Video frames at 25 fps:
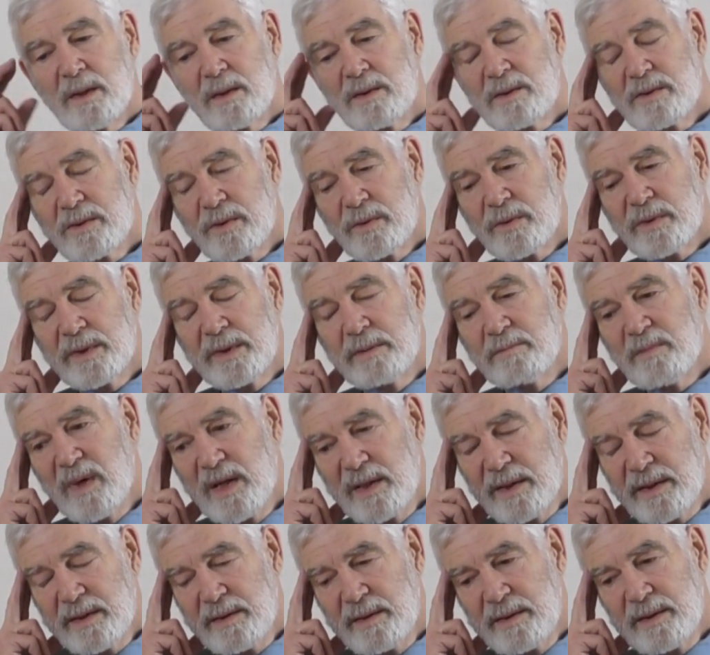So in
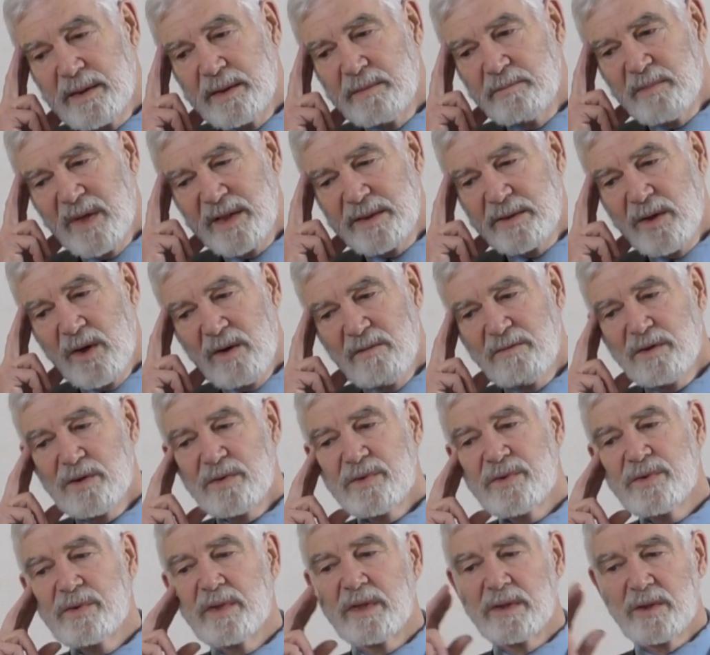my
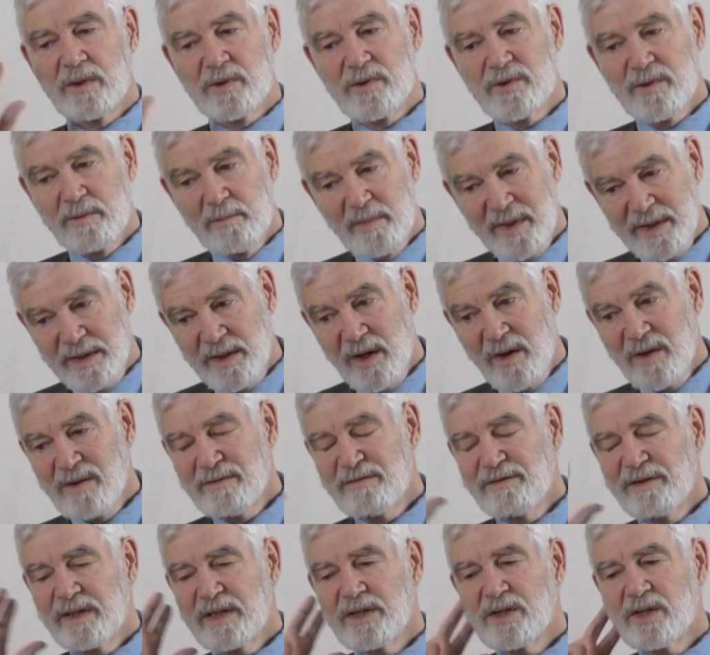novels and also my
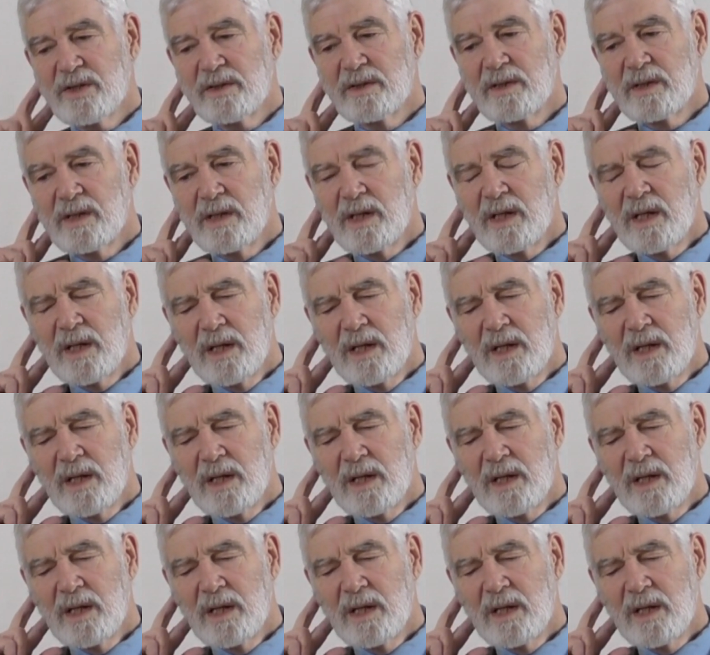non-fiction,